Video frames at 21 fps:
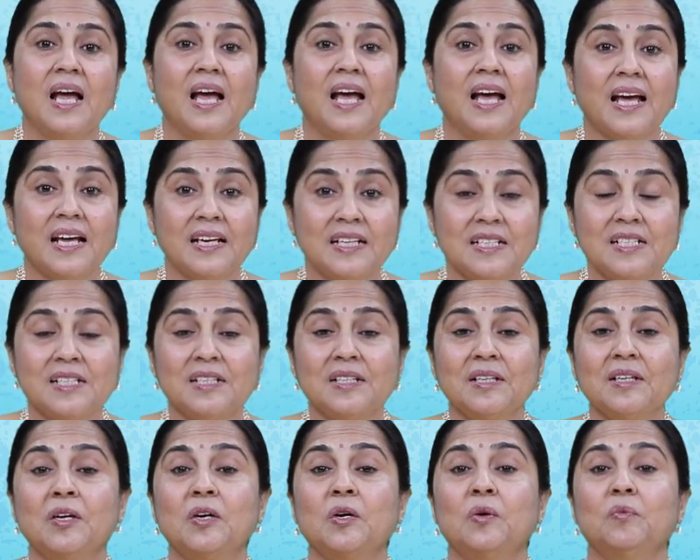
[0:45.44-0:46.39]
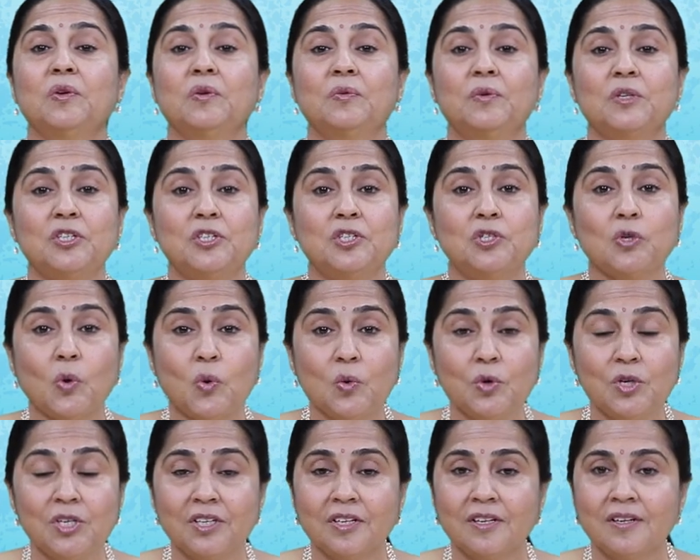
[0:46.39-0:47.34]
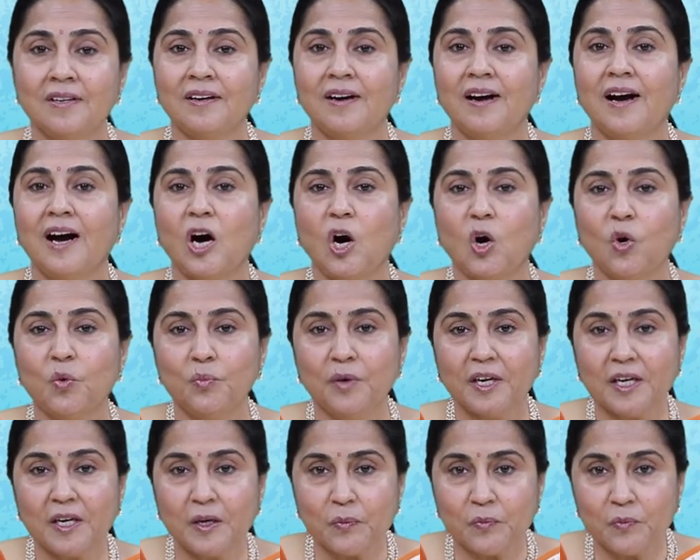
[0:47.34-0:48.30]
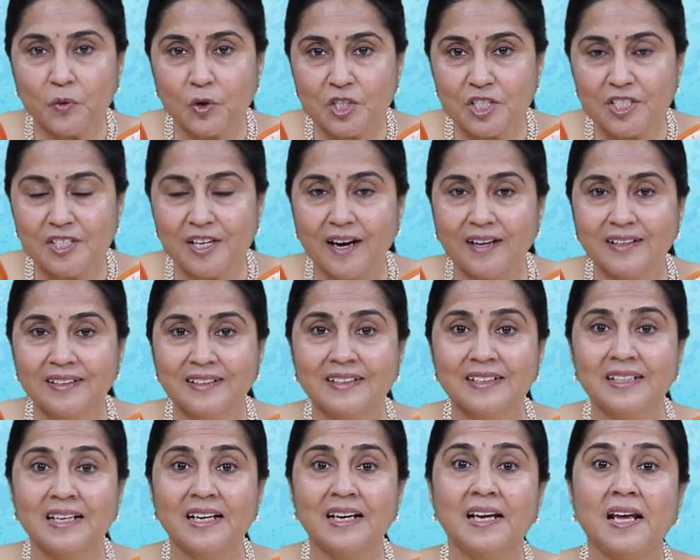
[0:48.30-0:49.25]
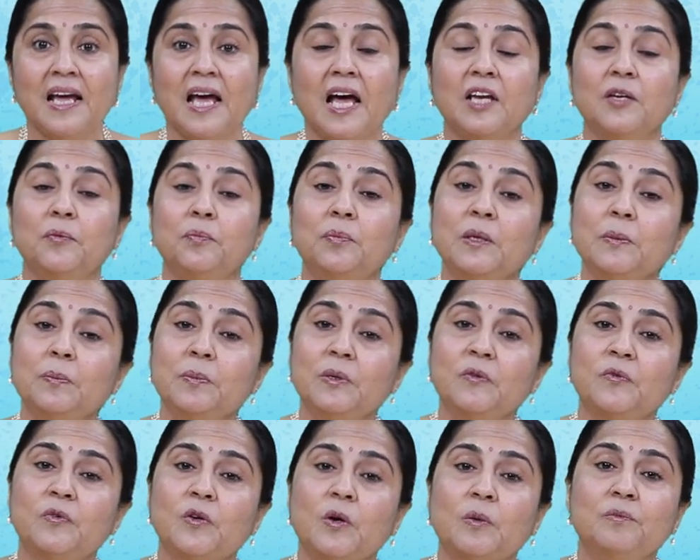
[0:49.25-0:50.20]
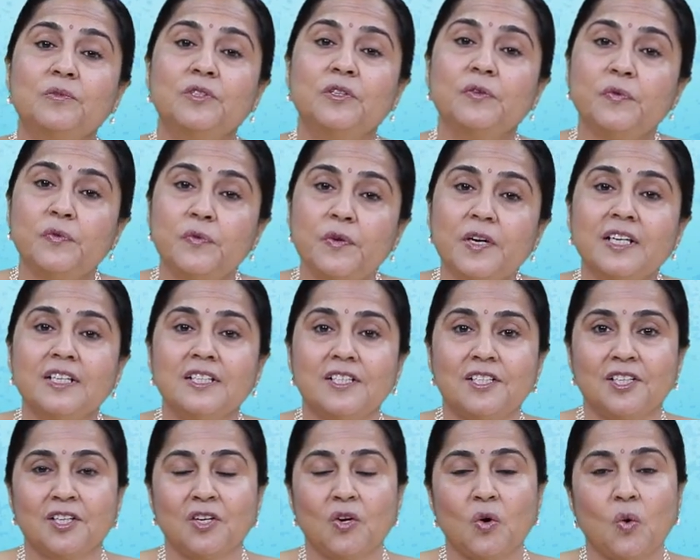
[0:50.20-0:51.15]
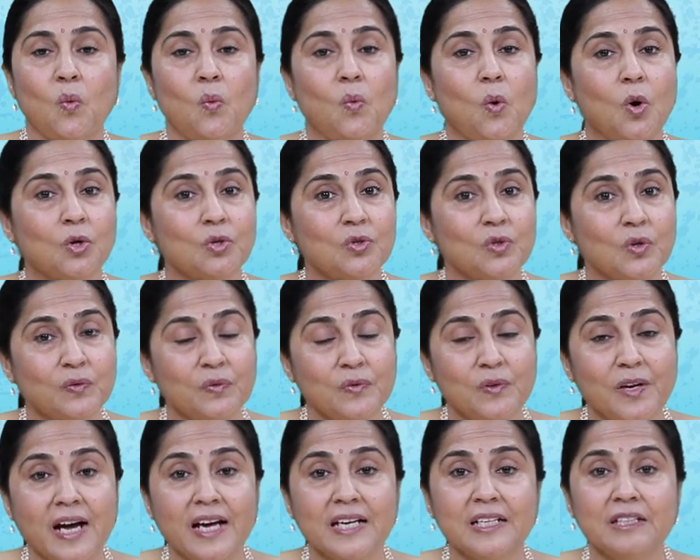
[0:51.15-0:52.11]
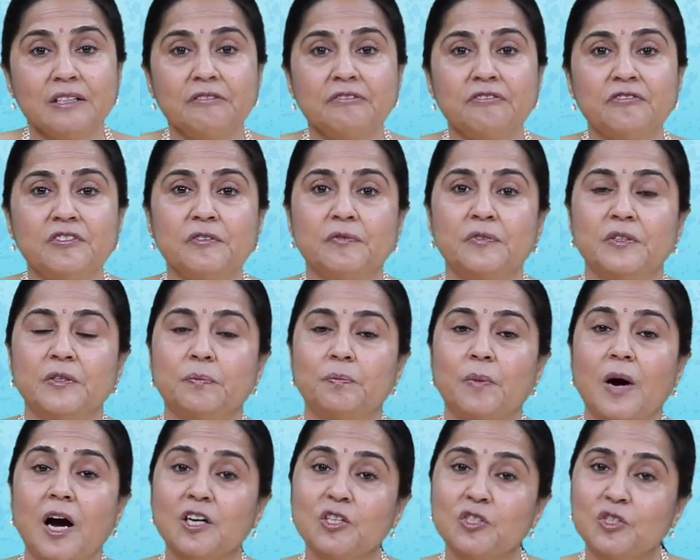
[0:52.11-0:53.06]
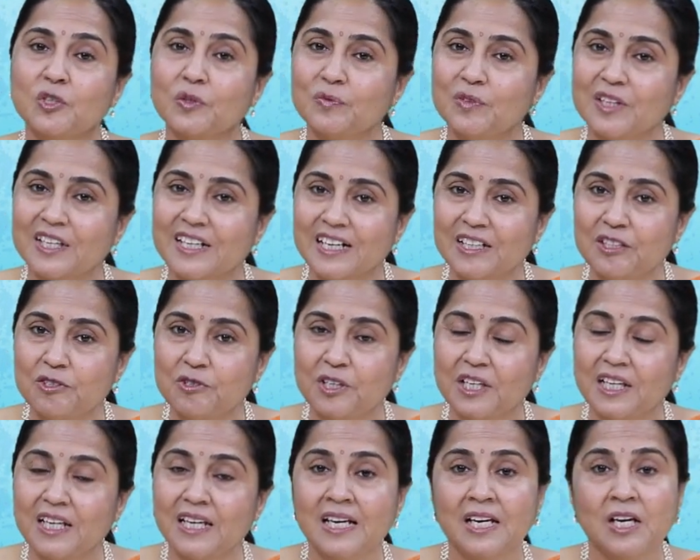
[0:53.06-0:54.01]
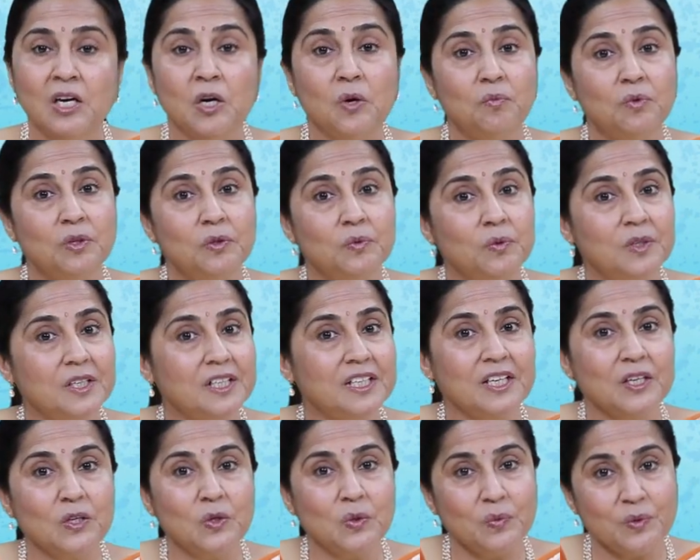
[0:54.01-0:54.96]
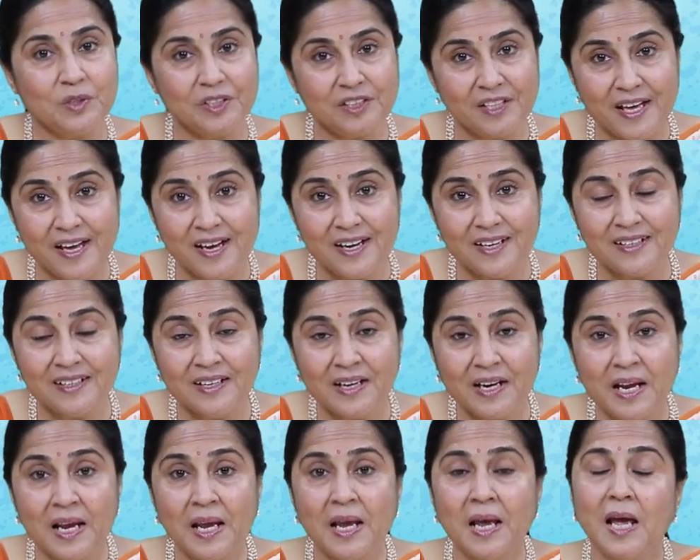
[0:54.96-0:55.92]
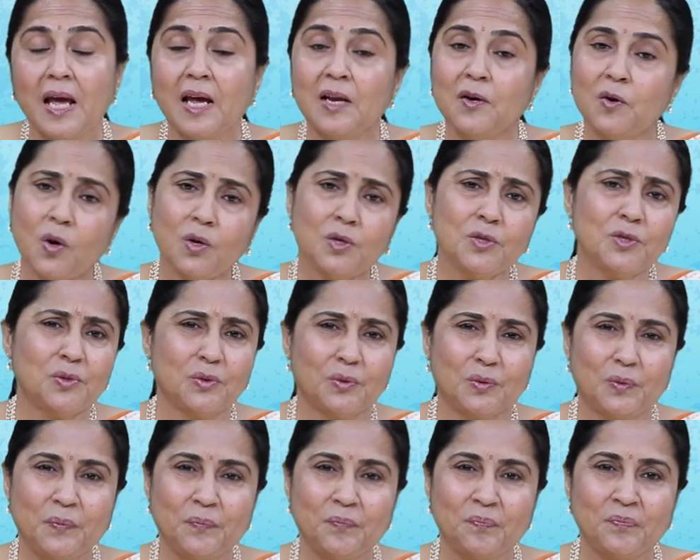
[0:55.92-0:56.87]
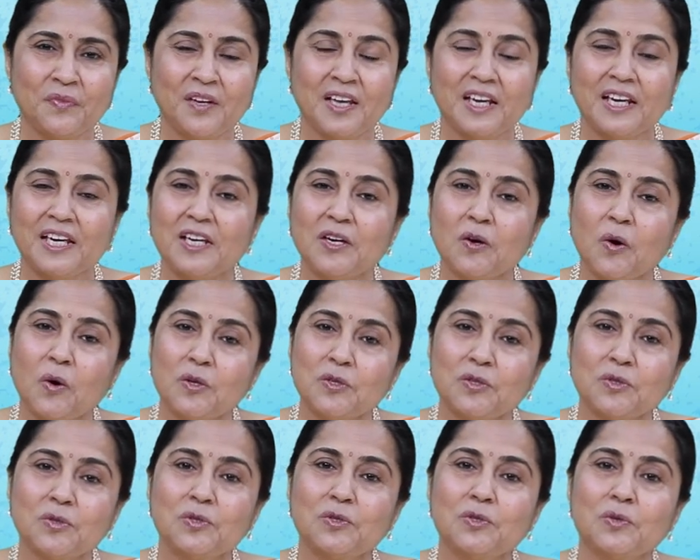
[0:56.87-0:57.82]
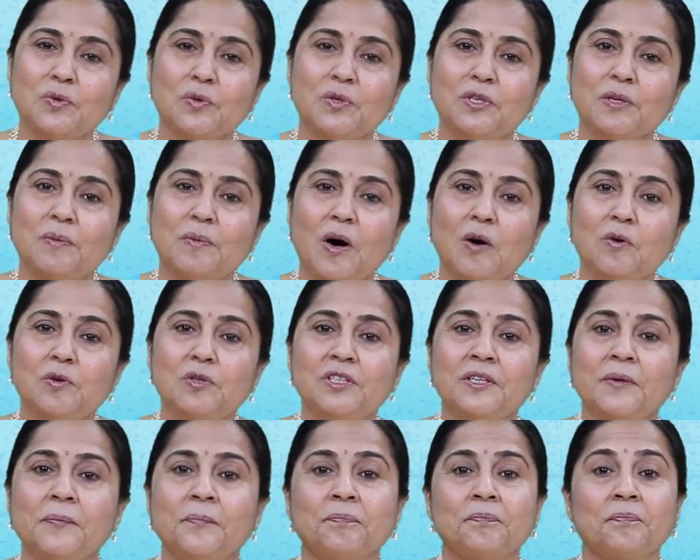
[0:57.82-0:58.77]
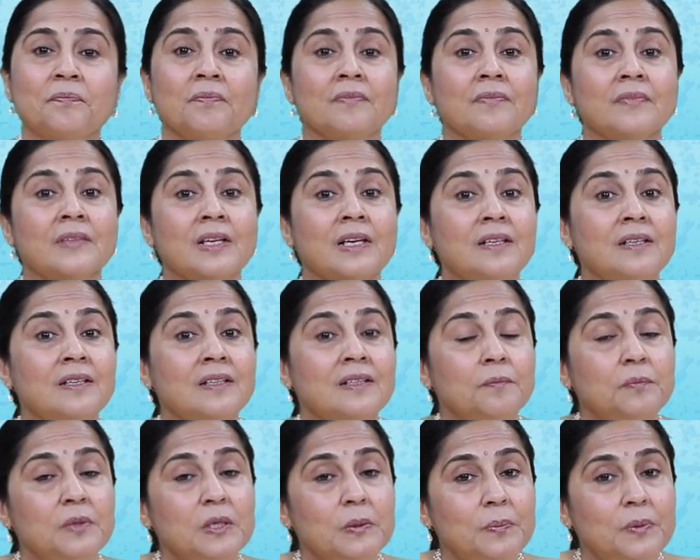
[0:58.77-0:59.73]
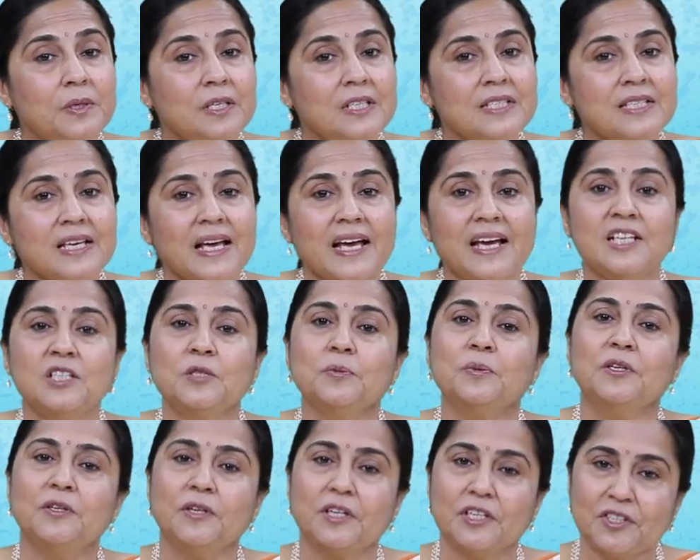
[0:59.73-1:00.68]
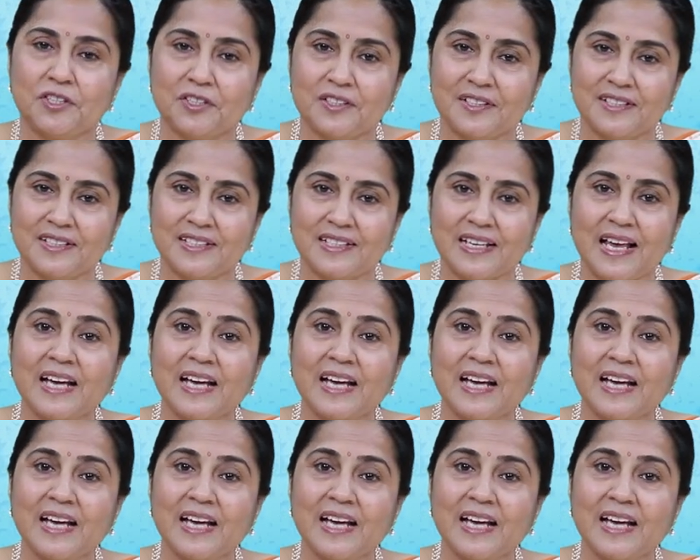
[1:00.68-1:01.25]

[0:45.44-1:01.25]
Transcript: and we were told how makeup was done, and people from different walks of life, different parts of the country were working over there. And also, he also told about people's aspirations